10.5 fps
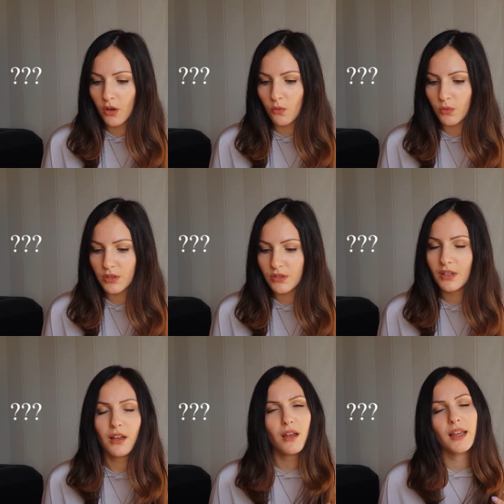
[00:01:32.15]
Was
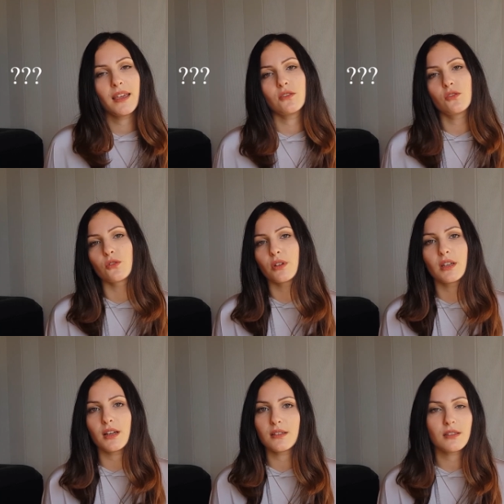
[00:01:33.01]
it? Again, sorry,
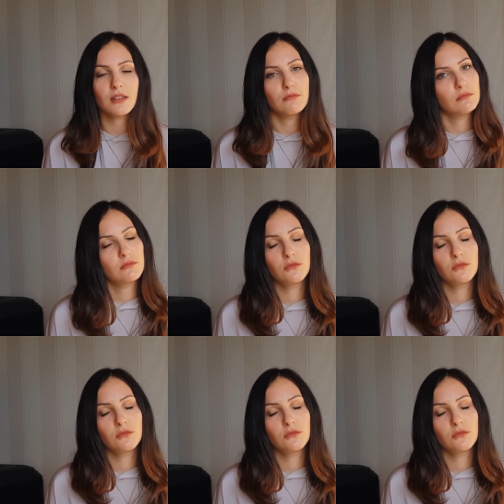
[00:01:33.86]
guys. I'm